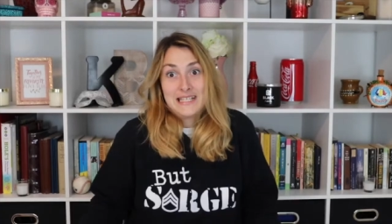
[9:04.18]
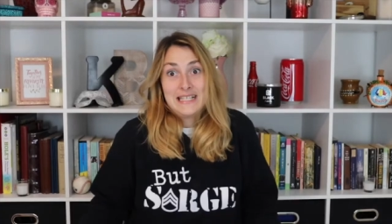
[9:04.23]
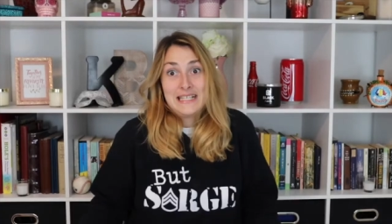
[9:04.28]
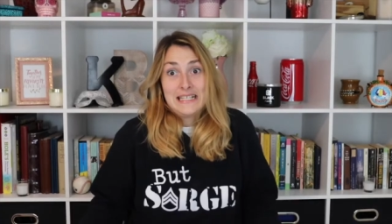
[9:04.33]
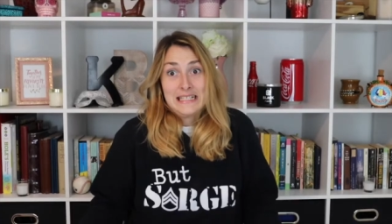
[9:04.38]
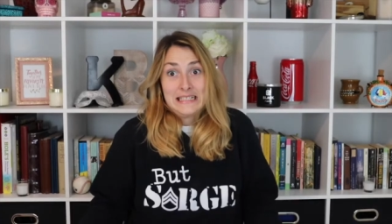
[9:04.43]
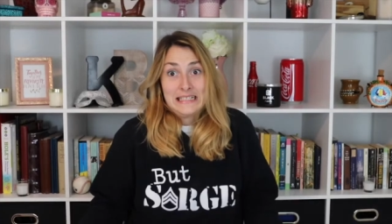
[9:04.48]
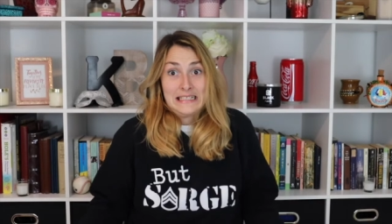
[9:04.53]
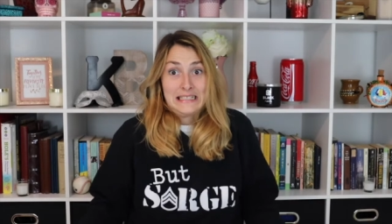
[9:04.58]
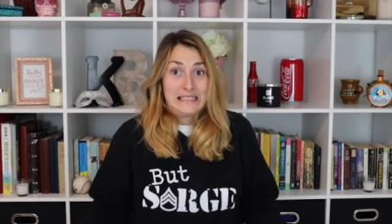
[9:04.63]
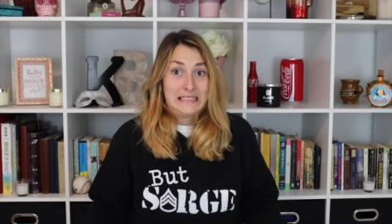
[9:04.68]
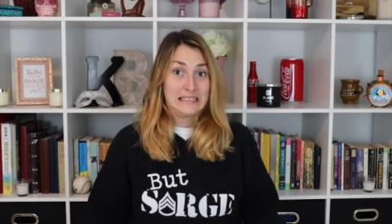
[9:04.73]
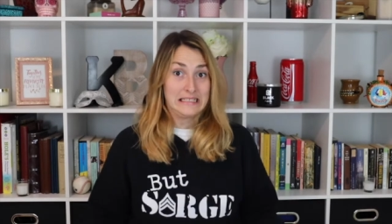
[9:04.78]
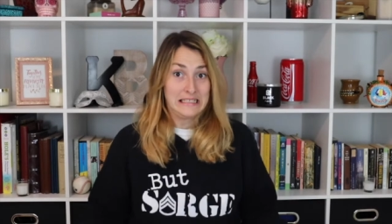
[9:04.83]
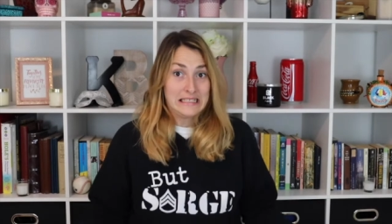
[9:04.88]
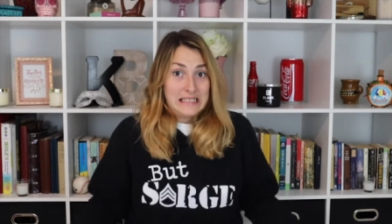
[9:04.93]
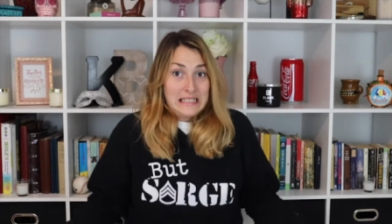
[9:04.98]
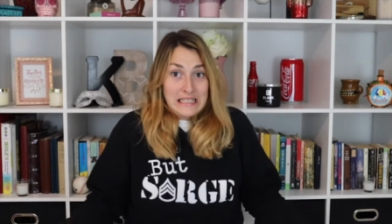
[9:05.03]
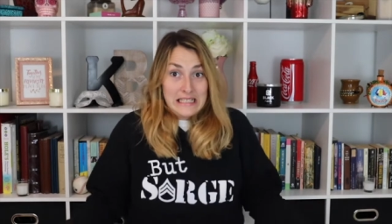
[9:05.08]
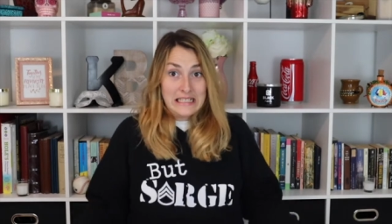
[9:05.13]
see.
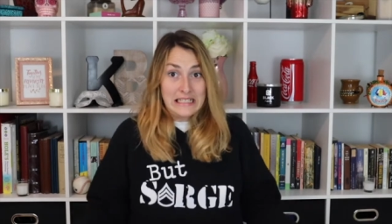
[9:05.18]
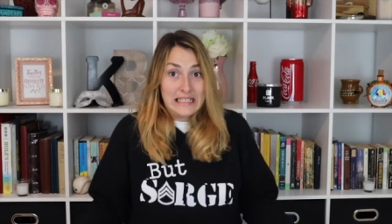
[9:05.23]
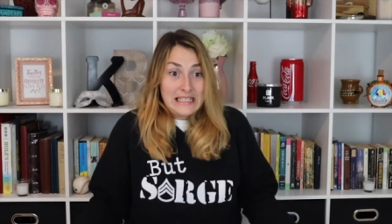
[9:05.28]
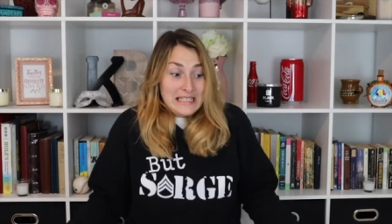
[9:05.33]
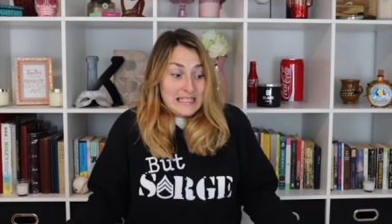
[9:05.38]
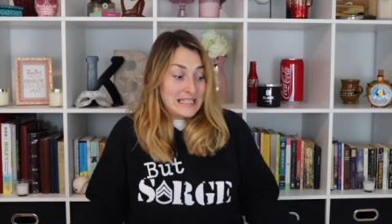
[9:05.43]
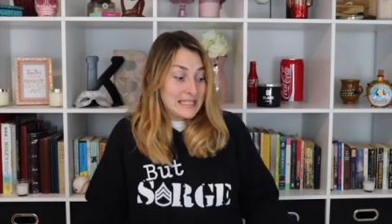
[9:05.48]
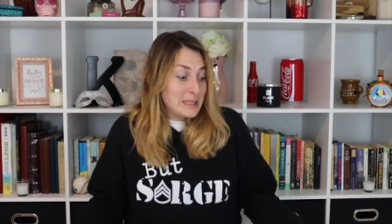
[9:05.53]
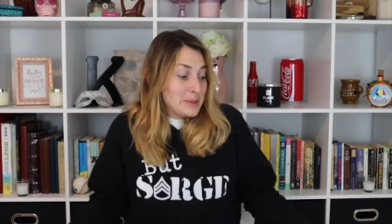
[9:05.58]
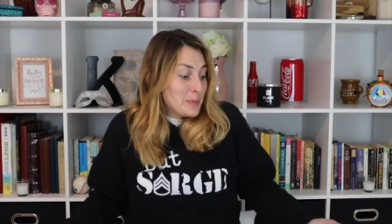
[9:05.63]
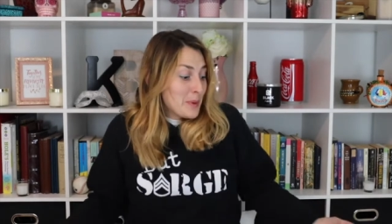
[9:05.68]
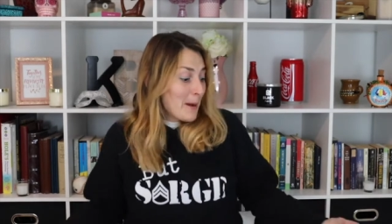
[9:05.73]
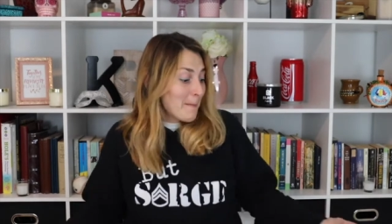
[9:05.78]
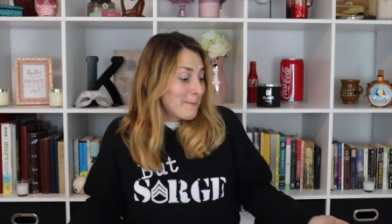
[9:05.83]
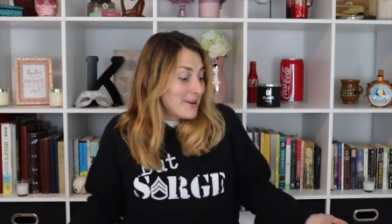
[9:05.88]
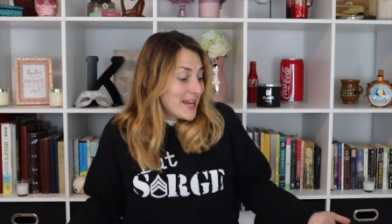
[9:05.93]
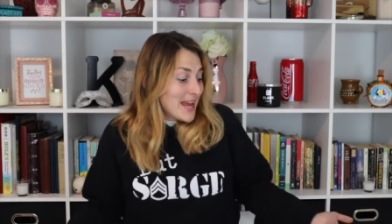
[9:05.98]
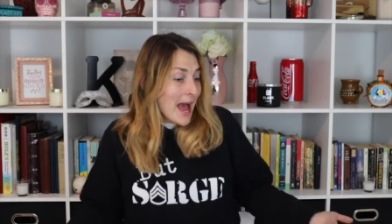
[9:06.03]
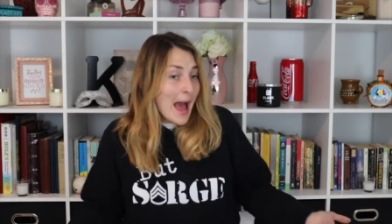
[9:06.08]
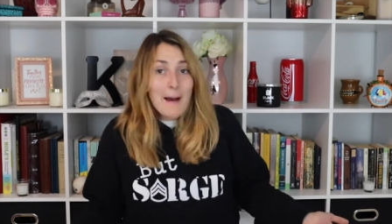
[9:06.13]
Let's see what
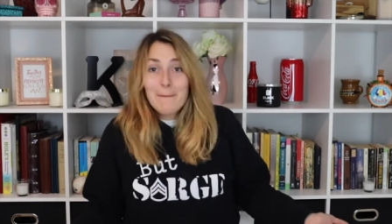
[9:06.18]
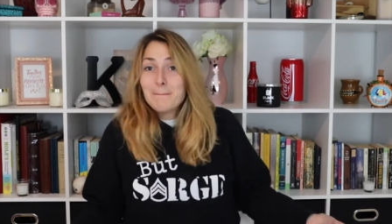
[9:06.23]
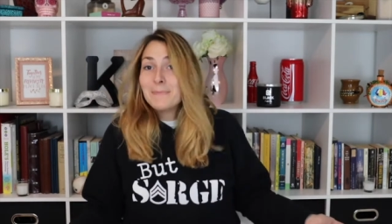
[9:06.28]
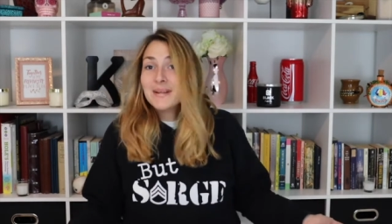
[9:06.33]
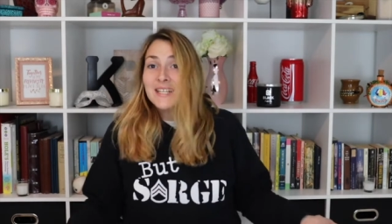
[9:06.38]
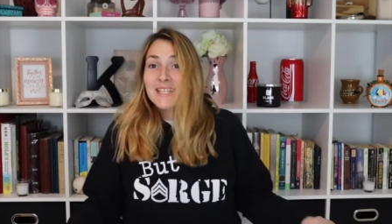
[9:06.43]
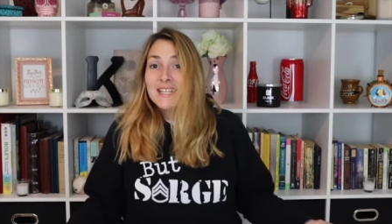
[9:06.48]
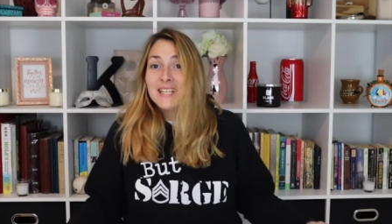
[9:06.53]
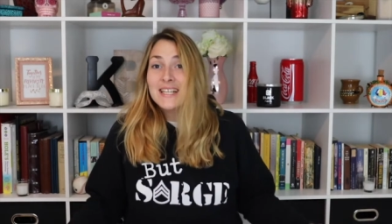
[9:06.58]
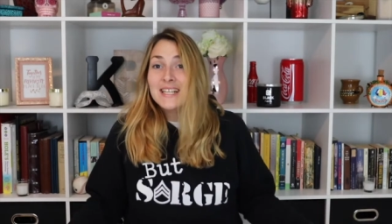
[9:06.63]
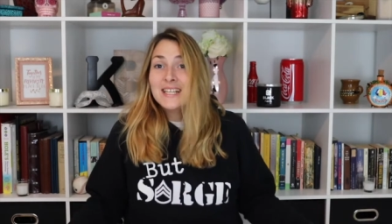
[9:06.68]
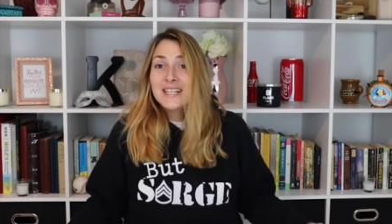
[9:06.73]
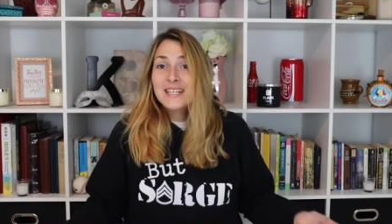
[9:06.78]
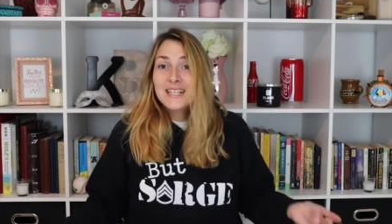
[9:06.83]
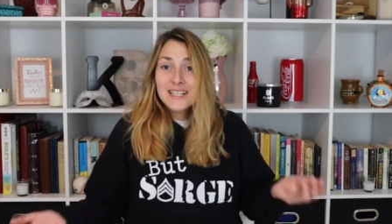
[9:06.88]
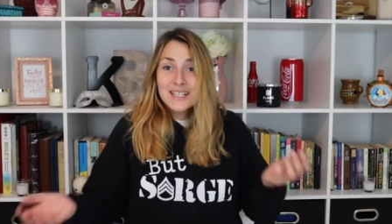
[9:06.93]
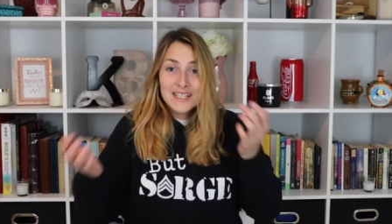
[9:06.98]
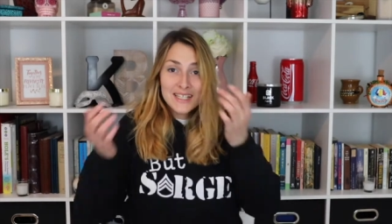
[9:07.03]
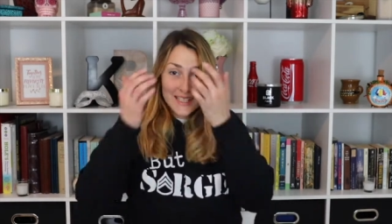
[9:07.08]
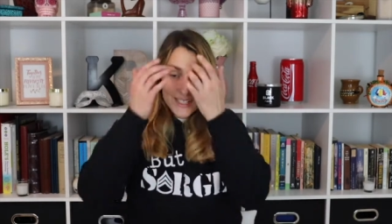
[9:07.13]
be
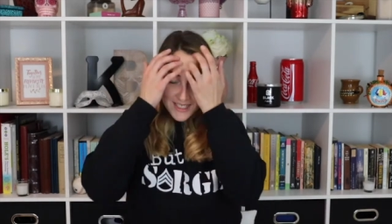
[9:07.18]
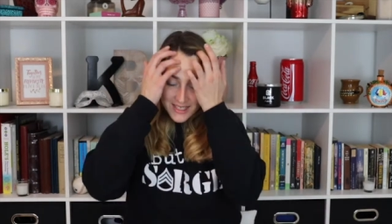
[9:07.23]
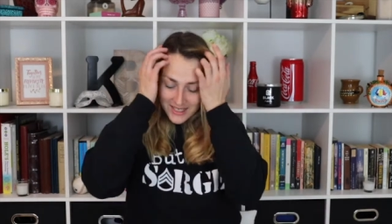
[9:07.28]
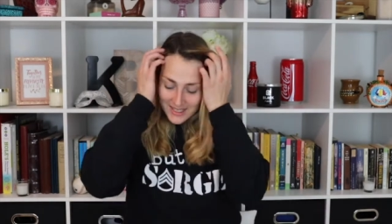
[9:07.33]
happening.